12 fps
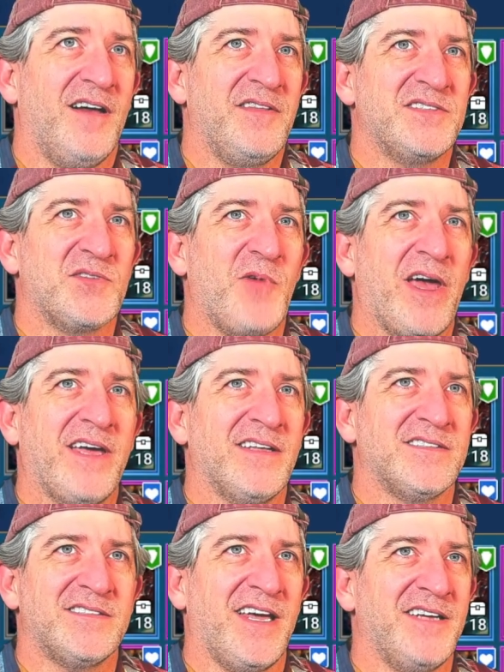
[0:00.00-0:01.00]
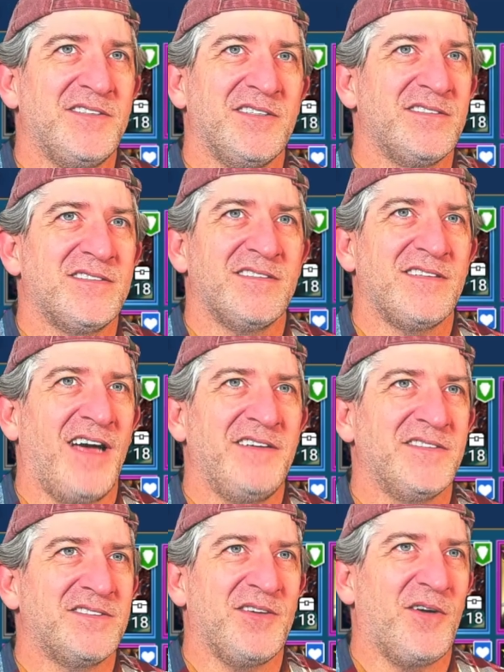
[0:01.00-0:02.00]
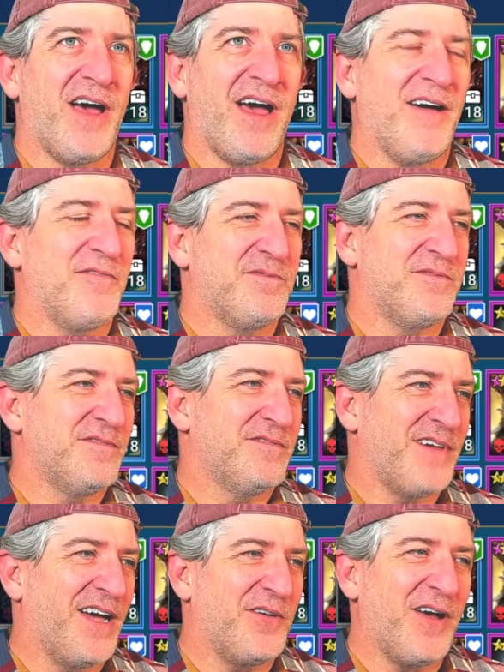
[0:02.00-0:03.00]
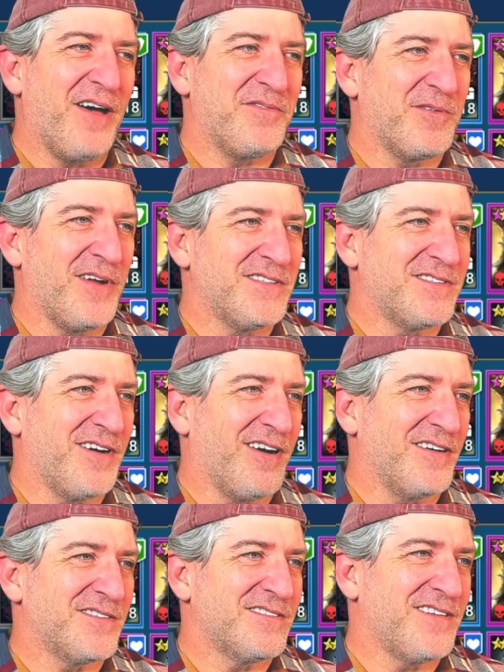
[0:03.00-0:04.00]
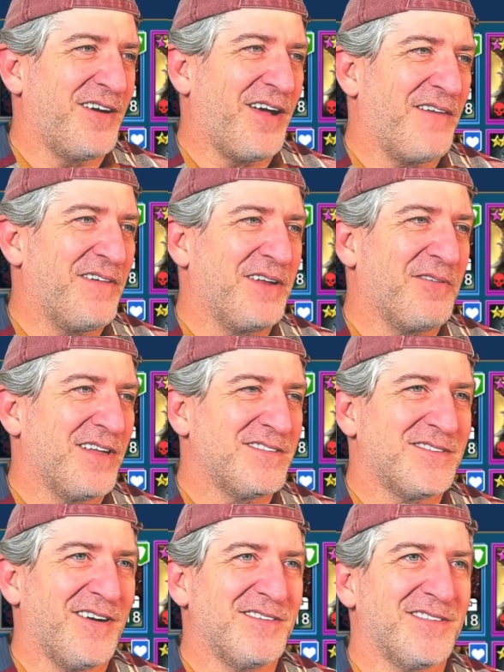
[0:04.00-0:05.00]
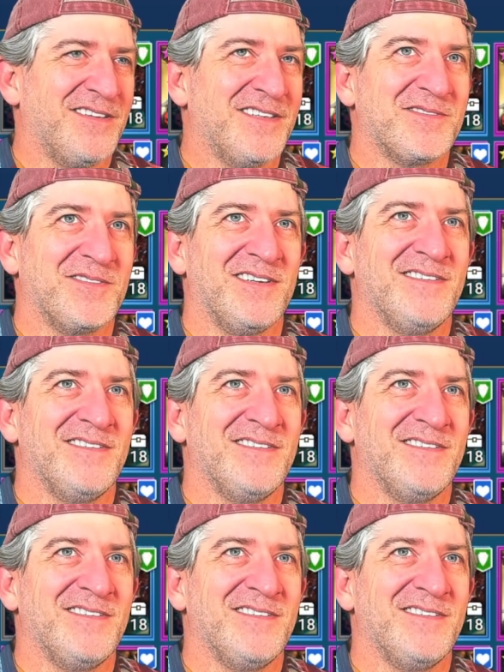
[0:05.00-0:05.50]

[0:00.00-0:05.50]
awakened stages, I don't have the red stars. I don't have any red stars on this one.